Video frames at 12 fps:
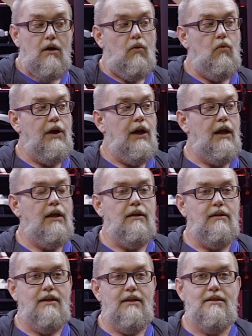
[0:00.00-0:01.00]
when
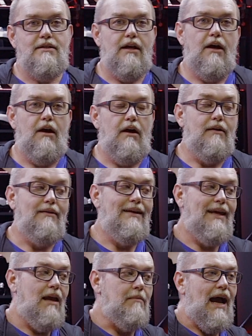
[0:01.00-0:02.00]
this air
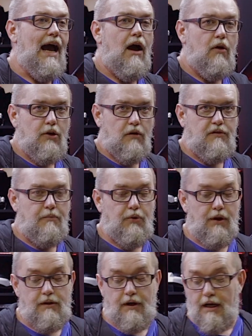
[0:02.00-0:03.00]
came out of the
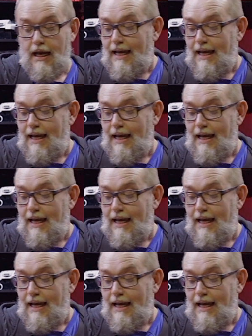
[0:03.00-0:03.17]
printer.